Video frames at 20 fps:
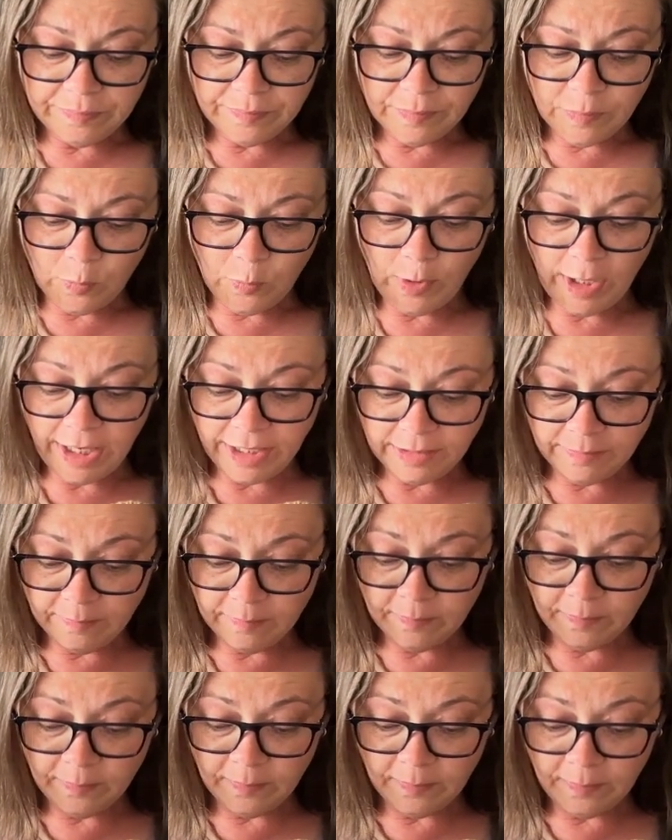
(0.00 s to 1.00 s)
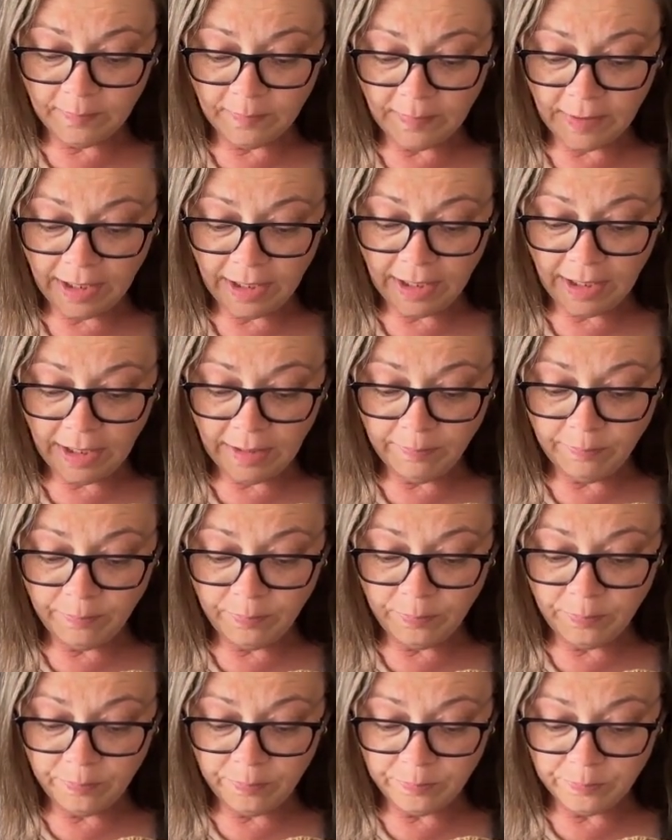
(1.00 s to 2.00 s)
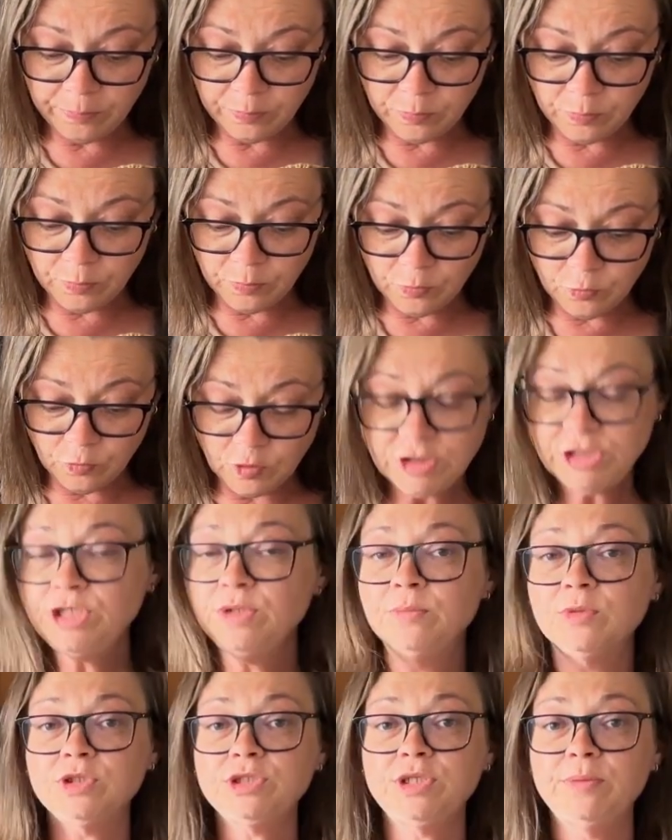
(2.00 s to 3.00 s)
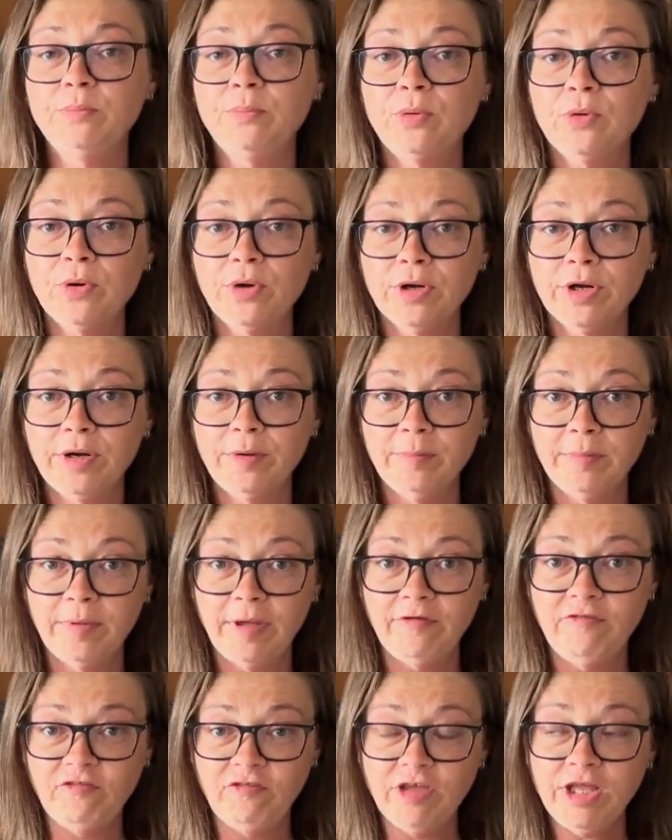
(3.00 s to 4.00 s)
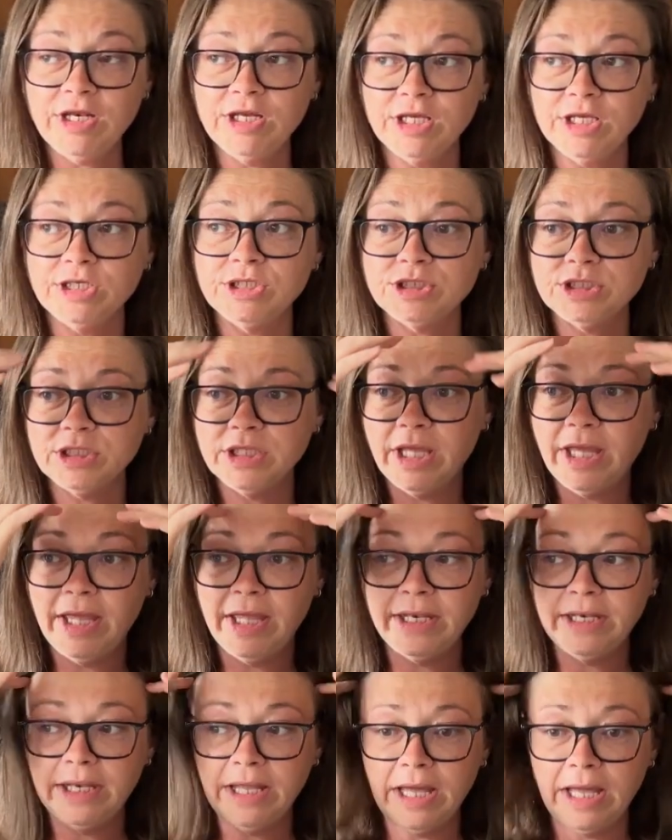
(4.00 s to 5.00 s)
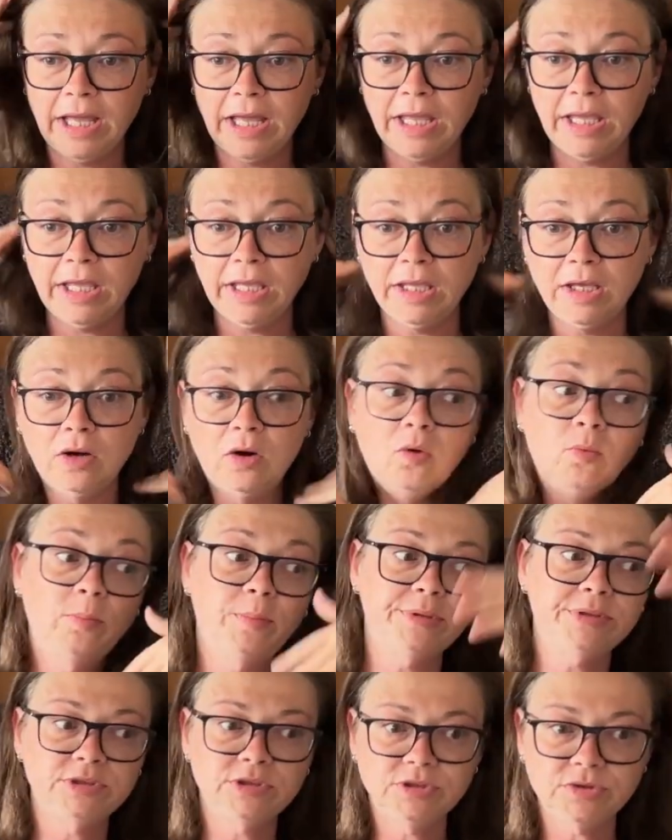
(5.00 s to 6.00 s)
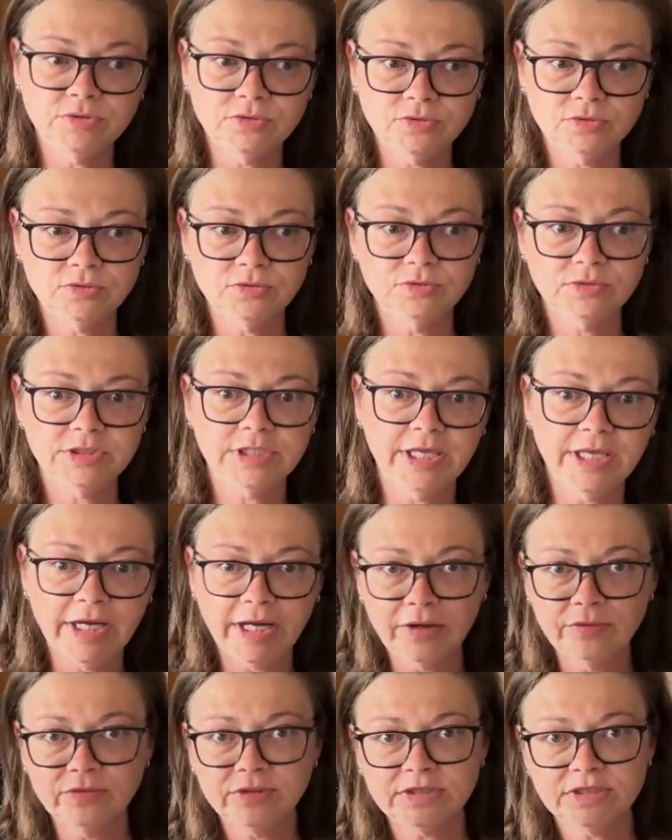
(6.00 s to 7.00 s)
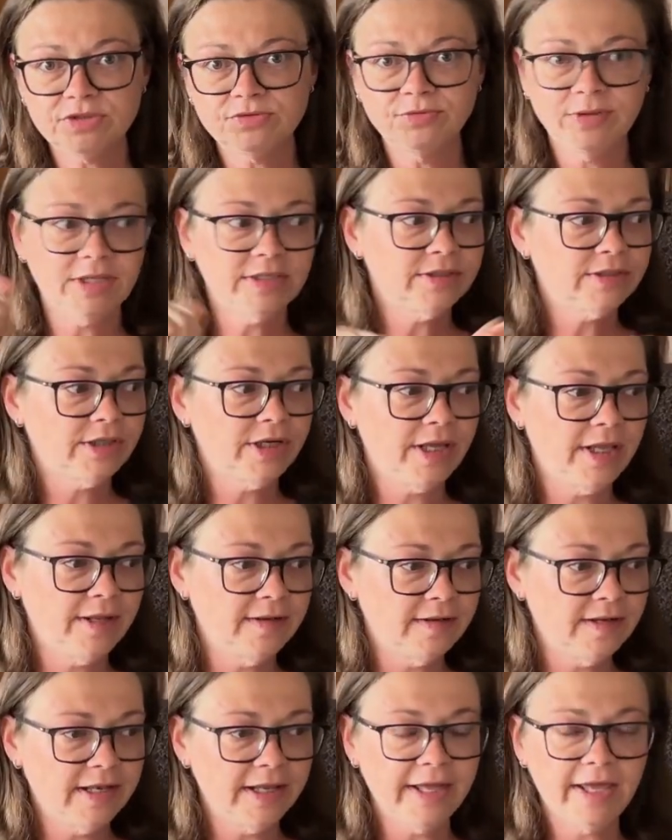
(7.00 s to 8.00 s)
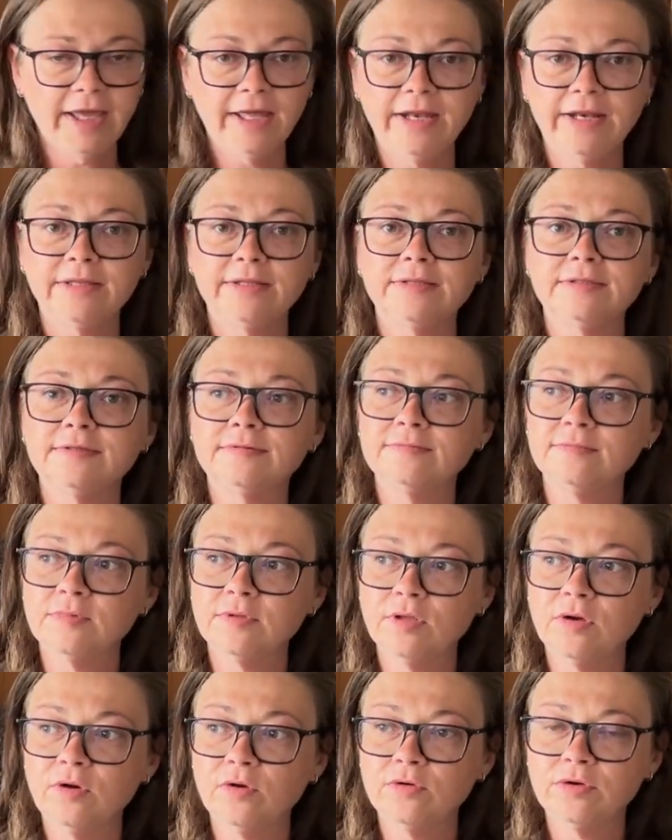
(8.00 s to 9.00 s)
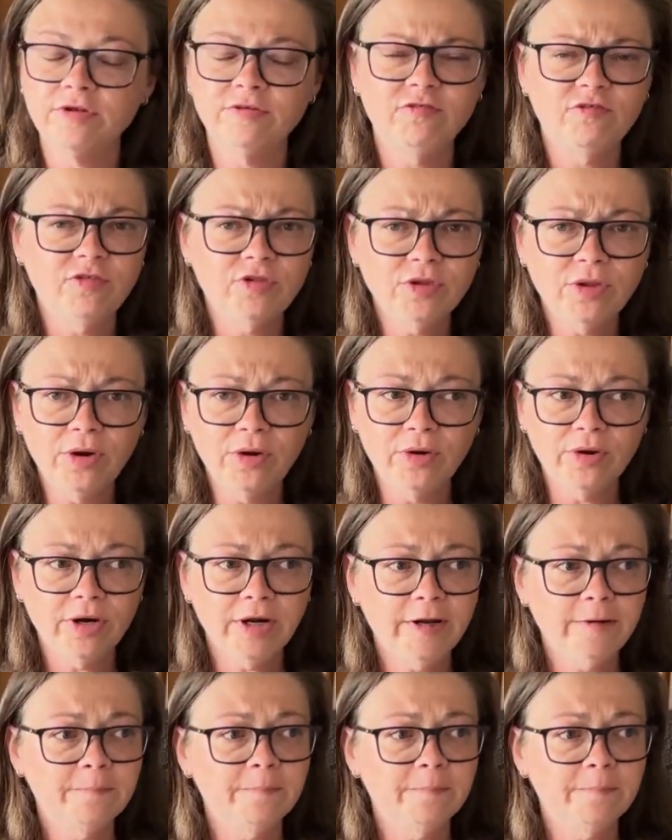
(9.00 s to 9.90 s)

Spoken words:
when my washing machine program finished and I opened to take out the sweater and lay it on the floor,